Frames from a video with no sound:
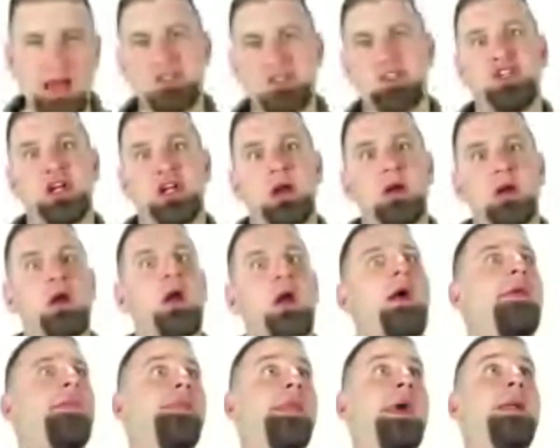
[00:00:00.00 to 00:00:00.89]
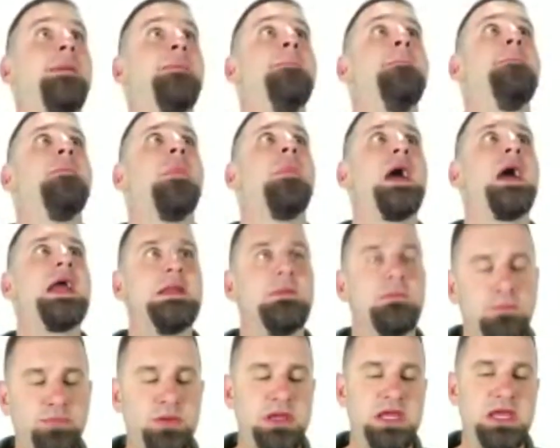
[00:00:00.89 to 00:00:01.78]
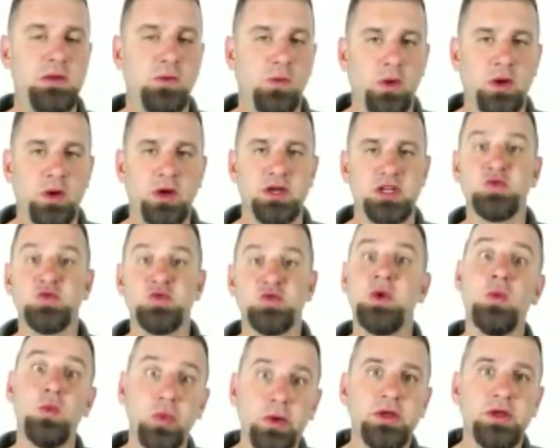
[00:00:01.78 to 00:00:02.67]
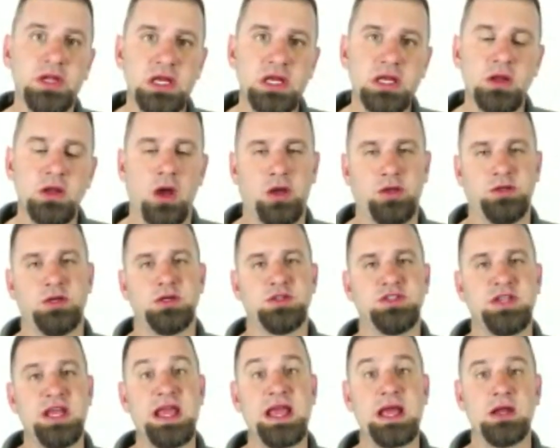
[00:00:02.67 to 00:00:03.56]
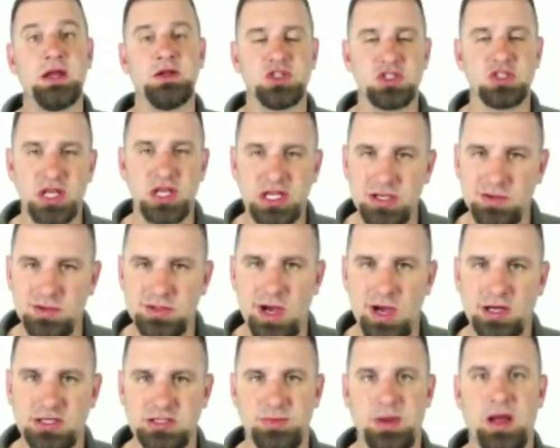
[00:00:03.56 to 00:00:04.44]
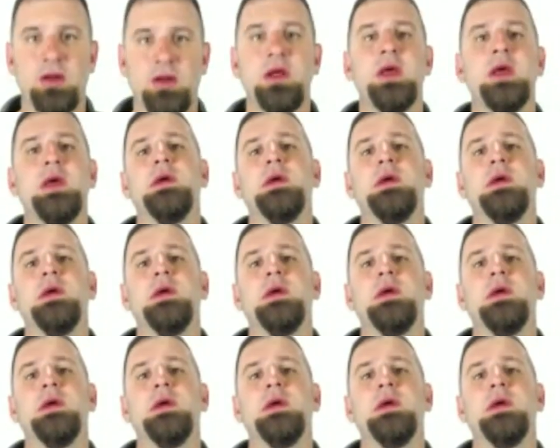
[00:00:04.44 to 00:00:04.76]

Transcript: to share that might be what it is we really need to understand, just like you talked about.